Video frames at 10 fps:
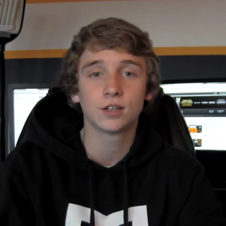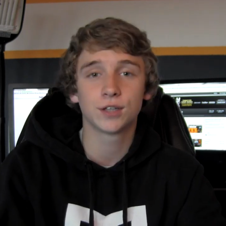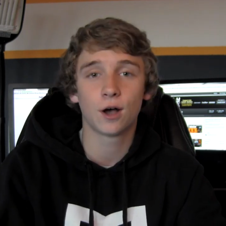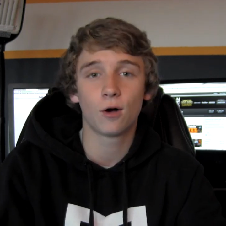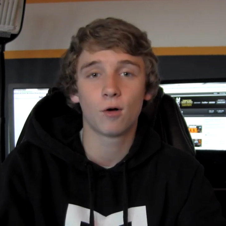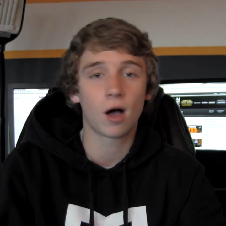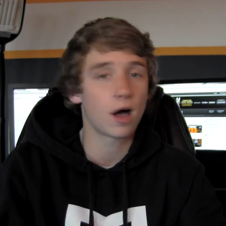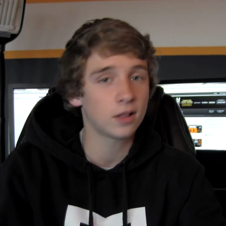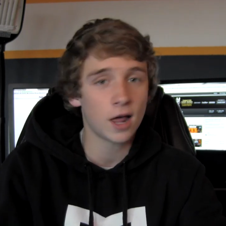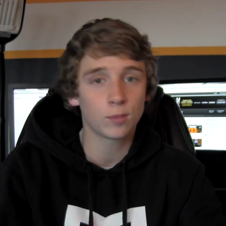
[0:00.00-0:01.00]
so uh,
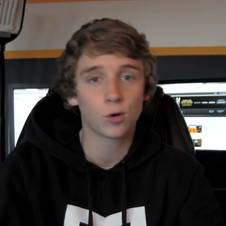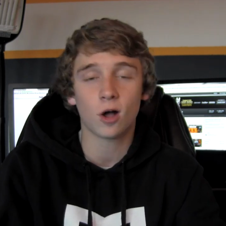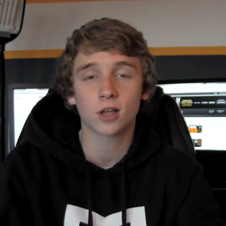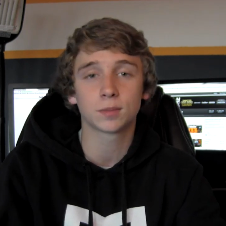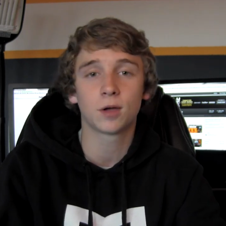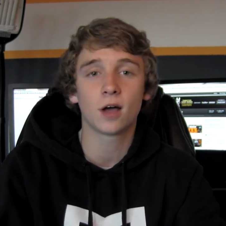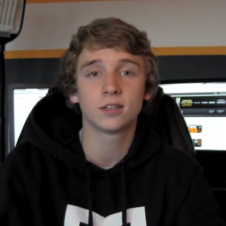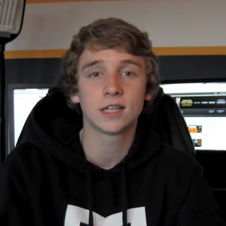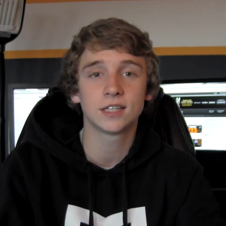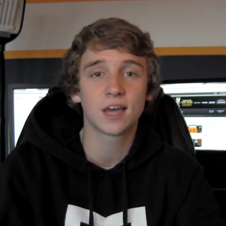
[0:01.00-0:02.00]
a lot of more awesome
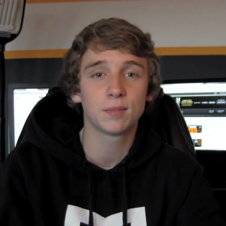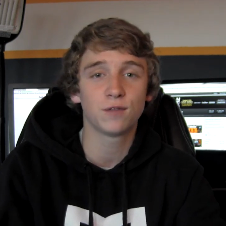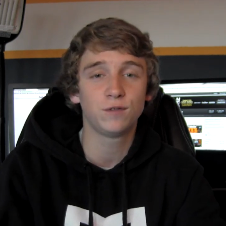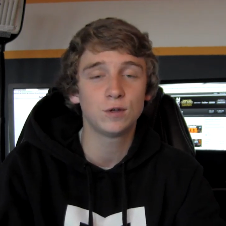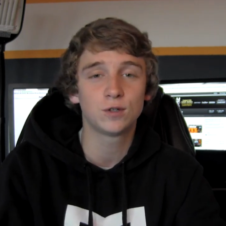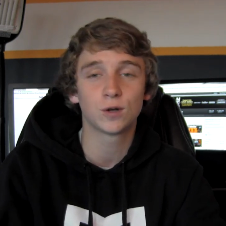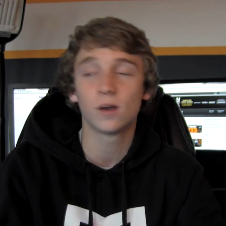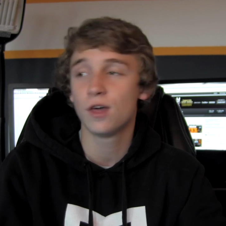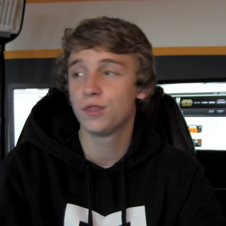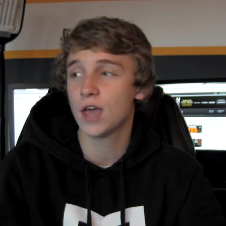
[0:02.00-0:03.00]
content to come in the future.
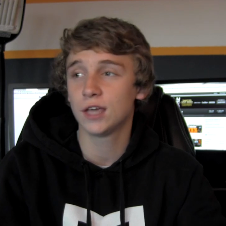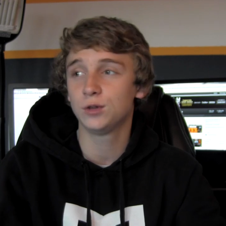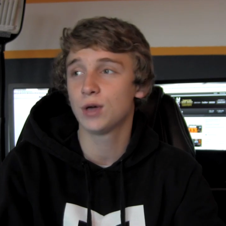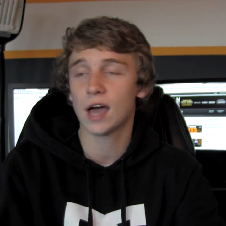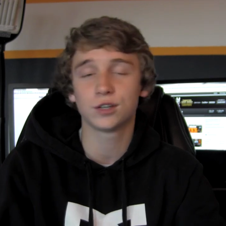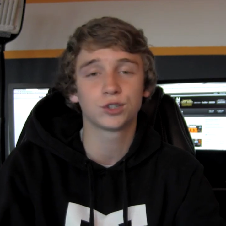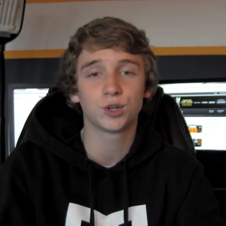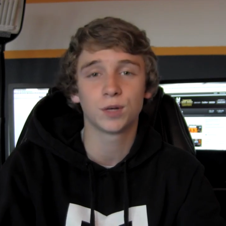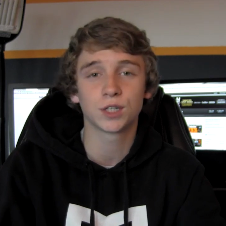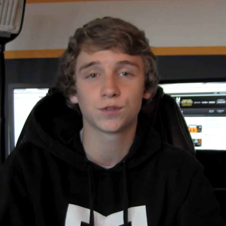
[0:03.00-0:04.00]
Thank you guys
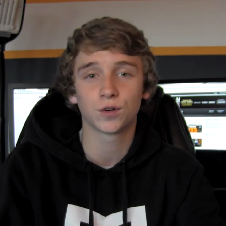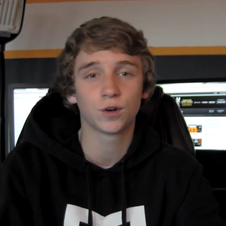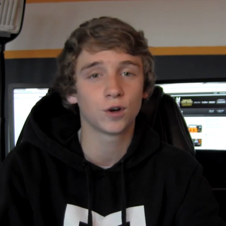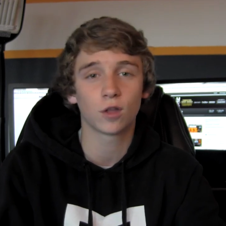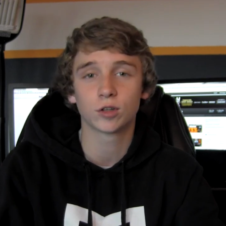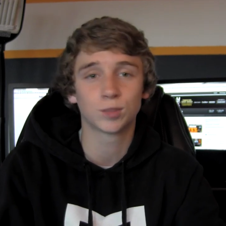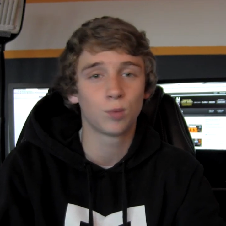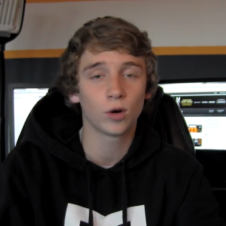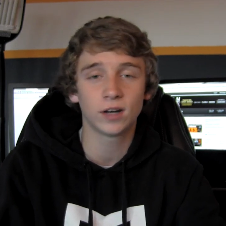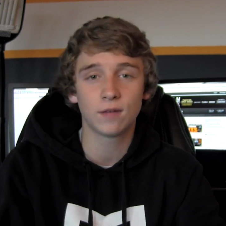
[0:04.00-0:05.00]
so much for all the
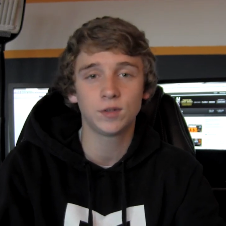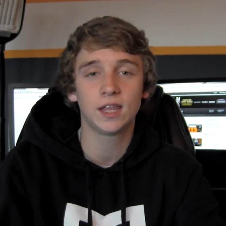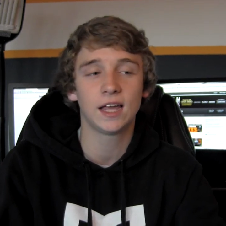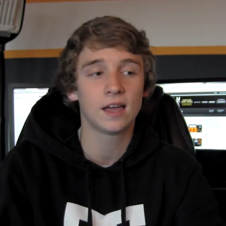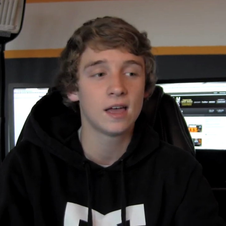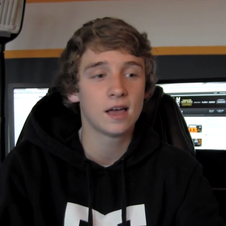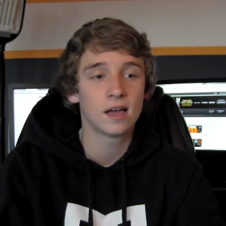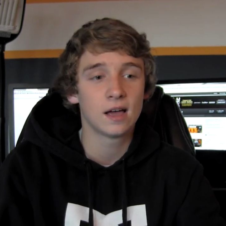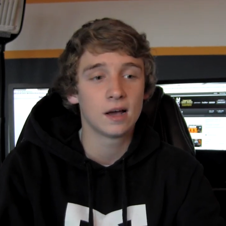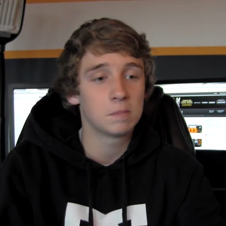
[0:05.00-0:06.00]
support and everything.
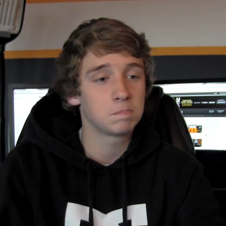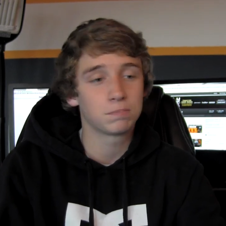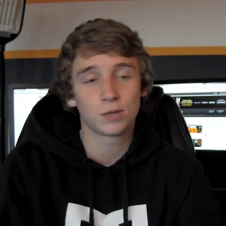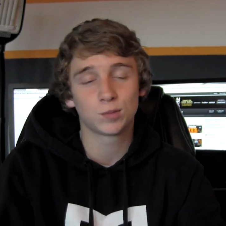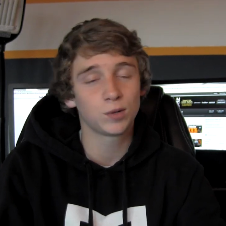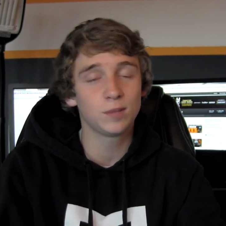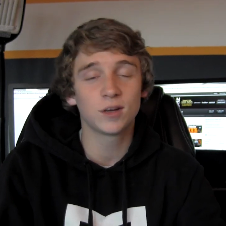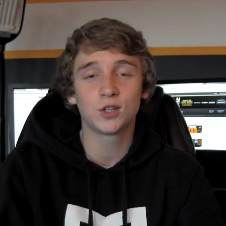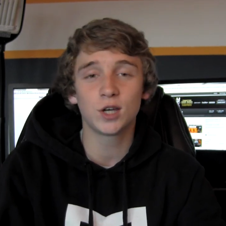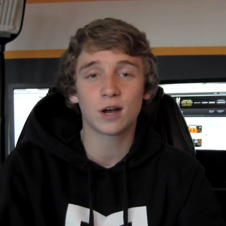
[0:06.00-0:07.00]
That's pretty
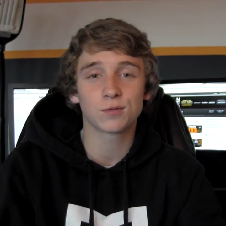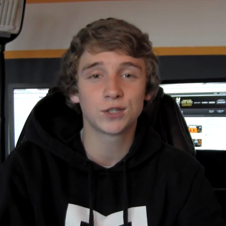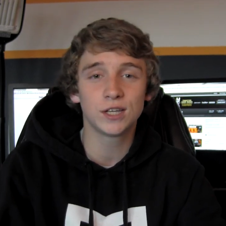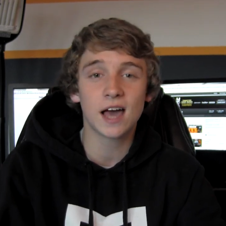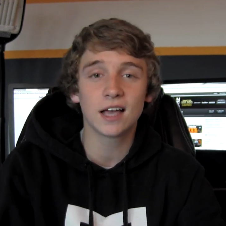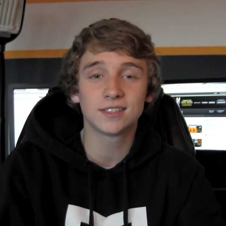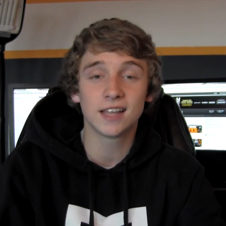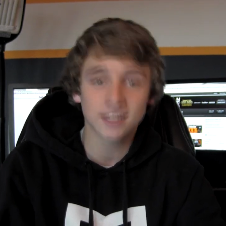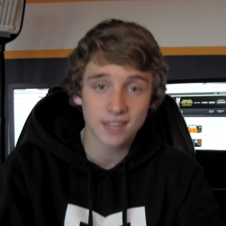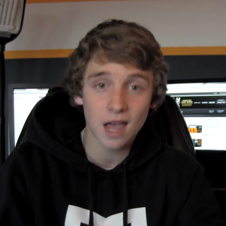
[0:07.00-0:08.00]
much it. I will see you guys
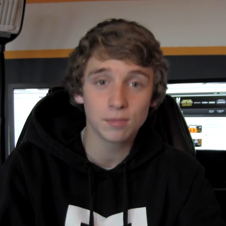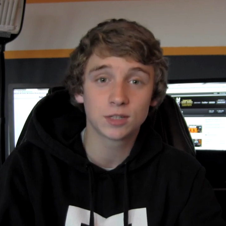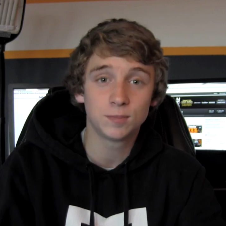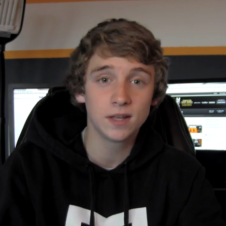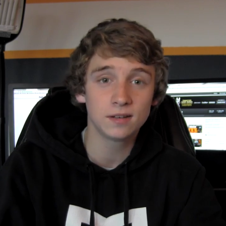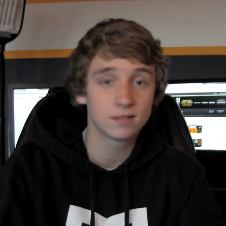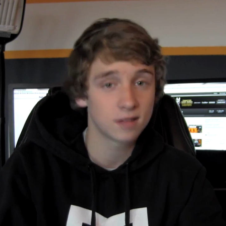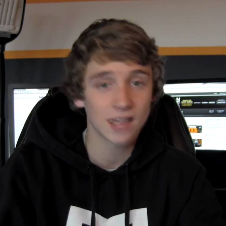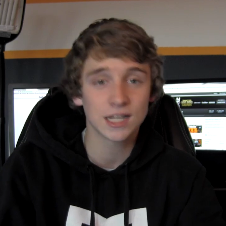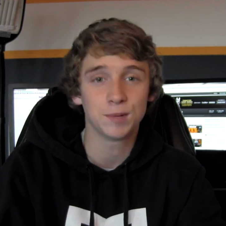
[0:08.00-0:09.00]
next time. It's been
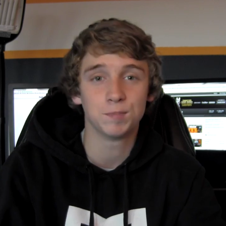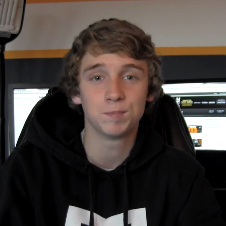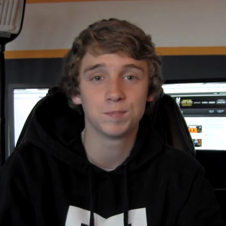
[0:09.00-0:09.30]
LM.